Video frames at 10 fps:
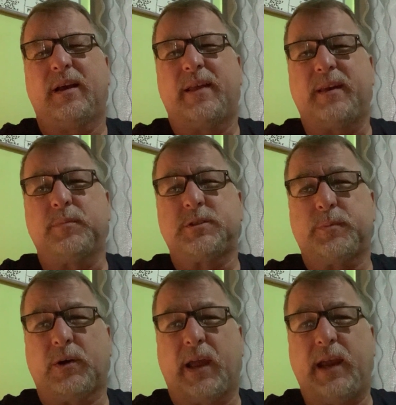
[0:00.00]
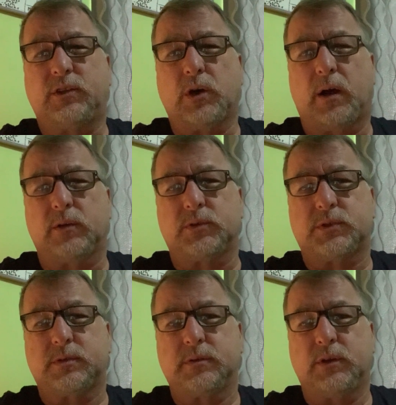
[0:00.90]
it's about
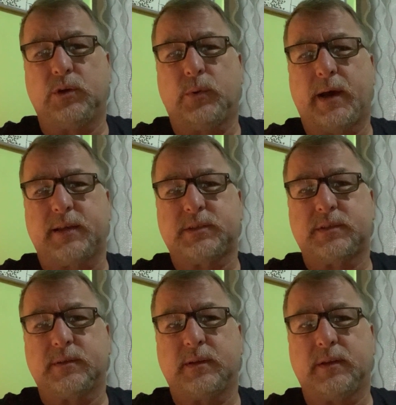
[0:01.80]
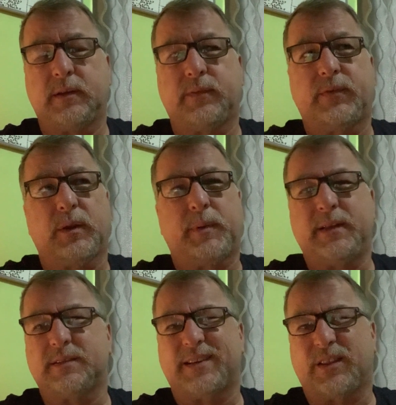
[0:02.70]
$8 US. In the
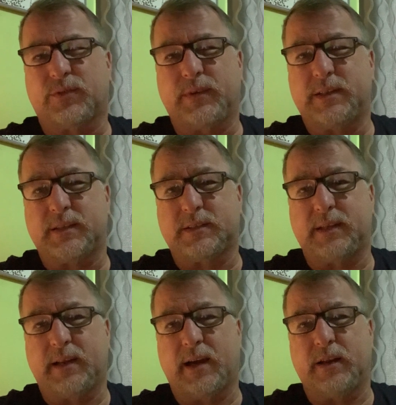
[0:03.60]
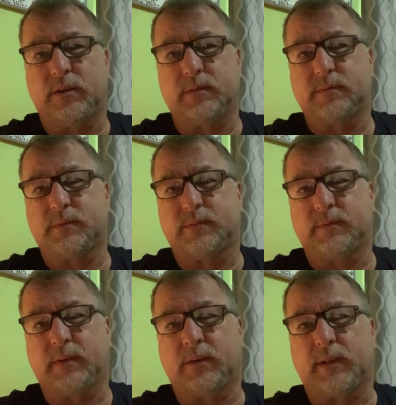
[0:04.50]
Philippines, it's like $369 or
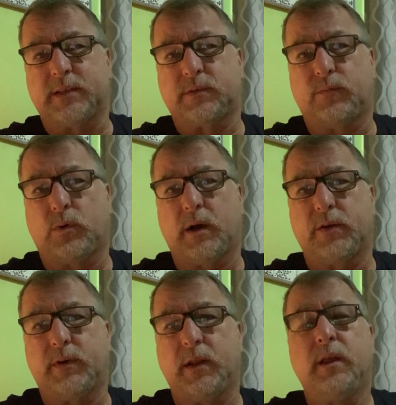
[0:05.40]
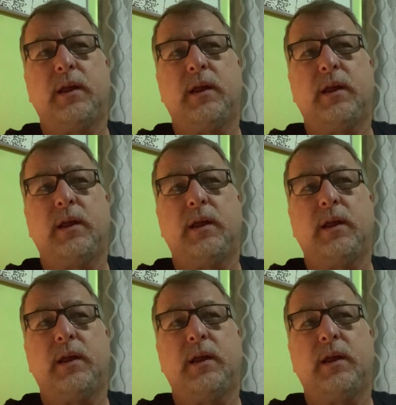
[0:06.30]
less than 400.